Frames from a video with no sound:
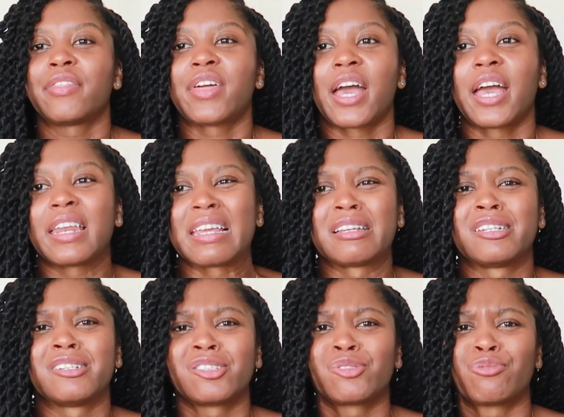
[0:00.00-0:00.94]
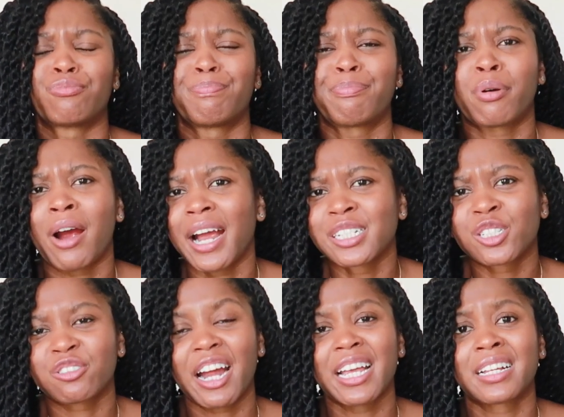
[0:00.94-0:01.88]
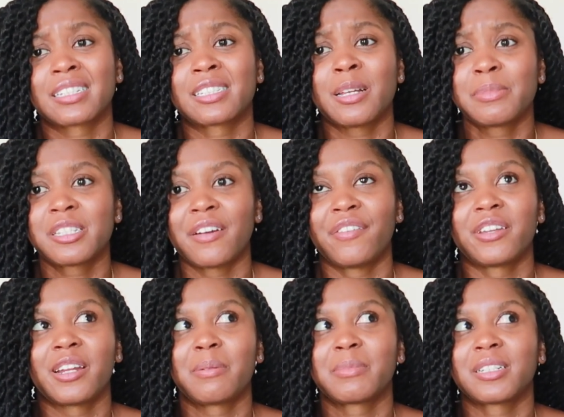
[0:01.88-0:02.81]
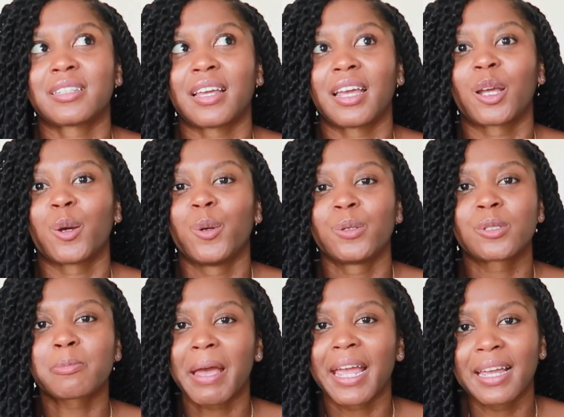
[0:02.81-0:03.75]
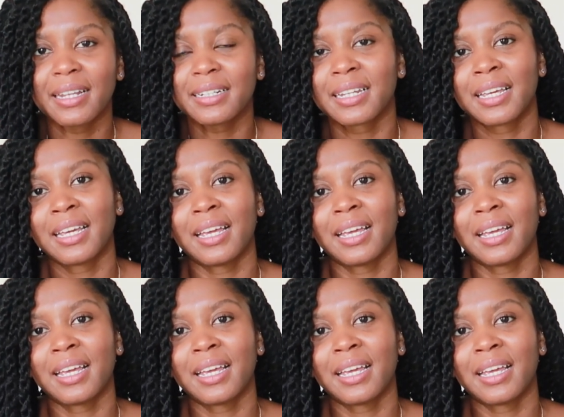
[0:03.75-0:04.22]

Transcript: that is priced right, because some stuff on there I'm just like, who's paying